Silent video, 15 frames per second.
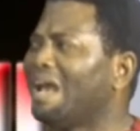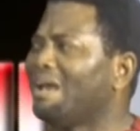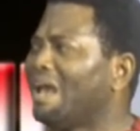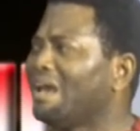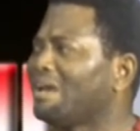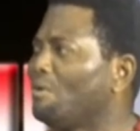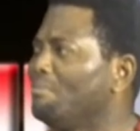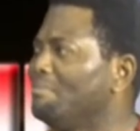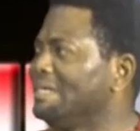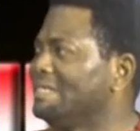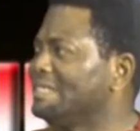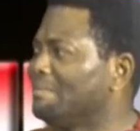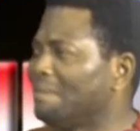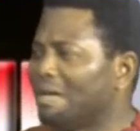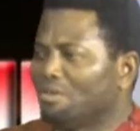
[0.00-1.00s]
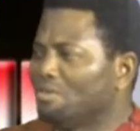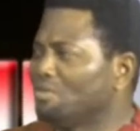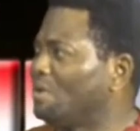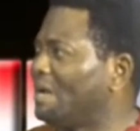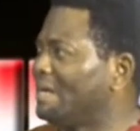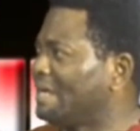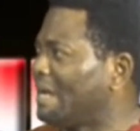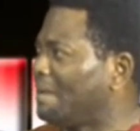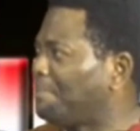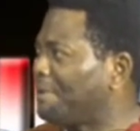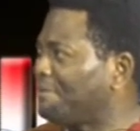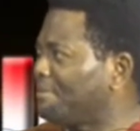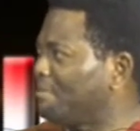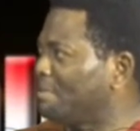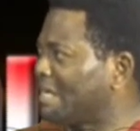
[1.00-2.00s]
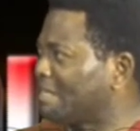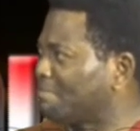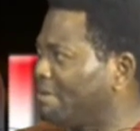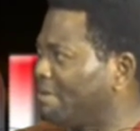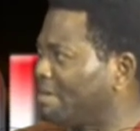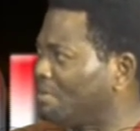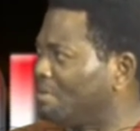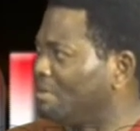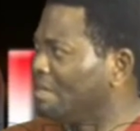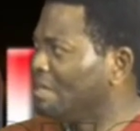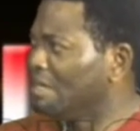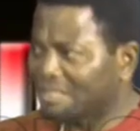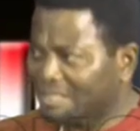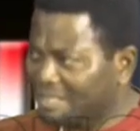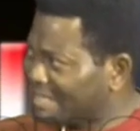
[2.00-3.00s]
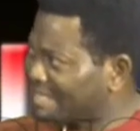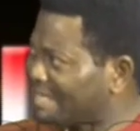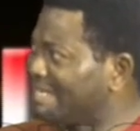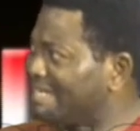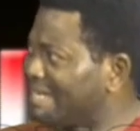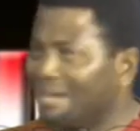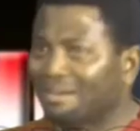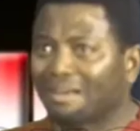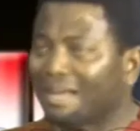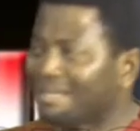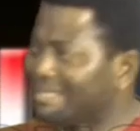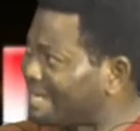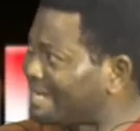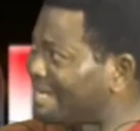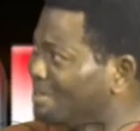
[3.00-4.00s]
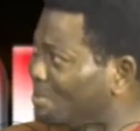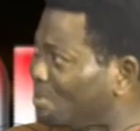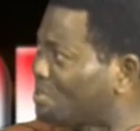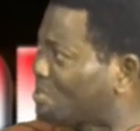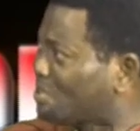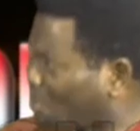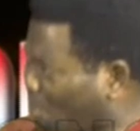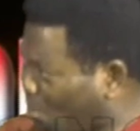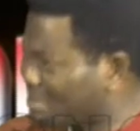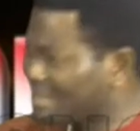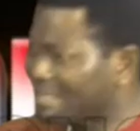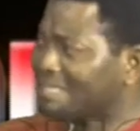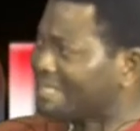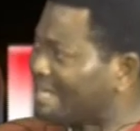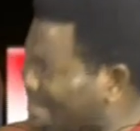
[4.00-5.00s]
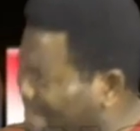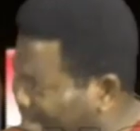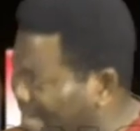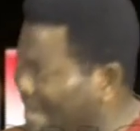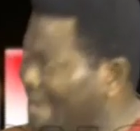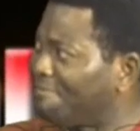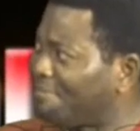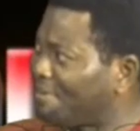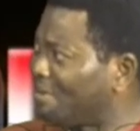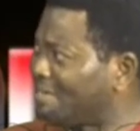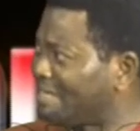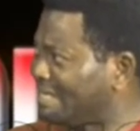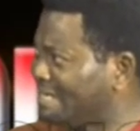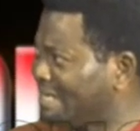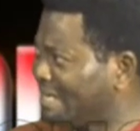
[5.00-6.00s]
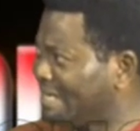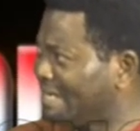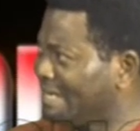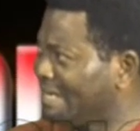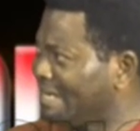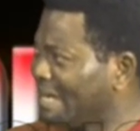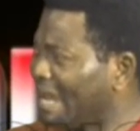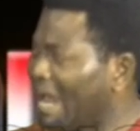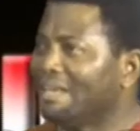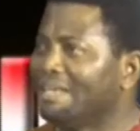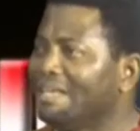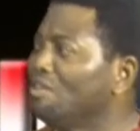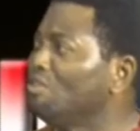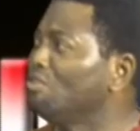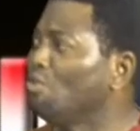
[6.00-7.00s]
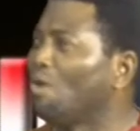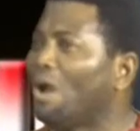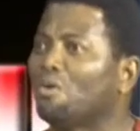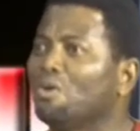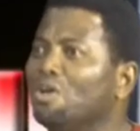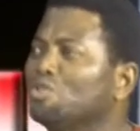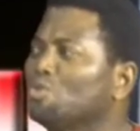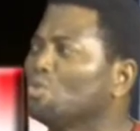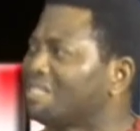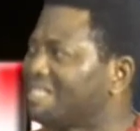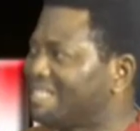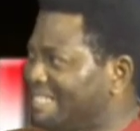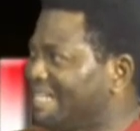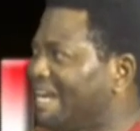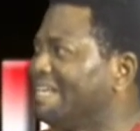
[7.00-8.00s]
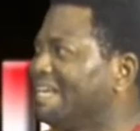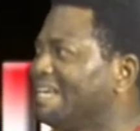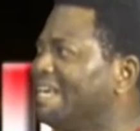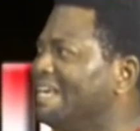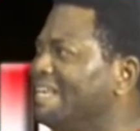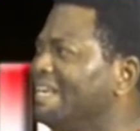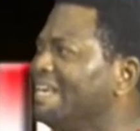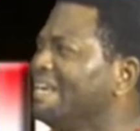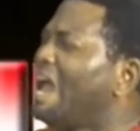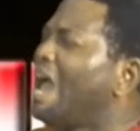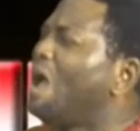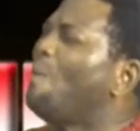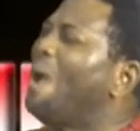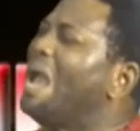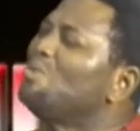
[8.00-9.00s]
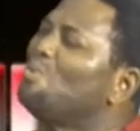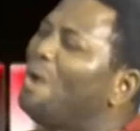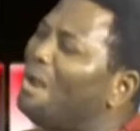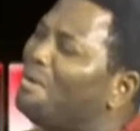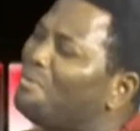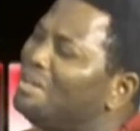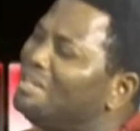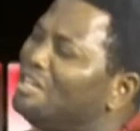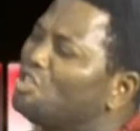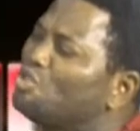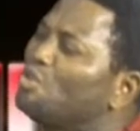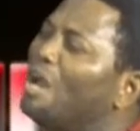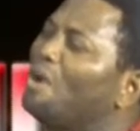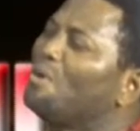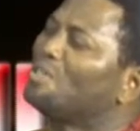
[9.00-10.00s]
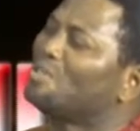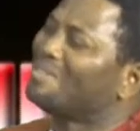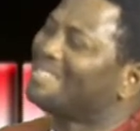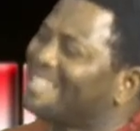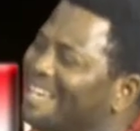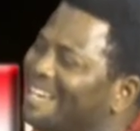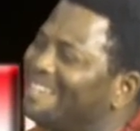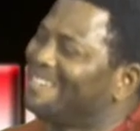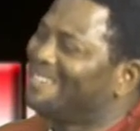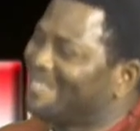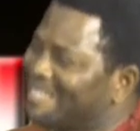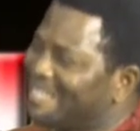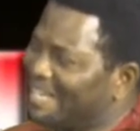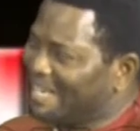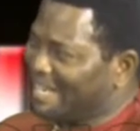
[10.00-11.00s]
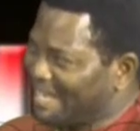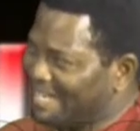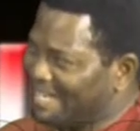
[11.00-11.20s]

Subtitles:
I commend them. I don't know how they are performing that miracle. Sitting down and taking notes consistently every other day, and then you are going to sit down again, and while you are reading through, you are going to take notes again.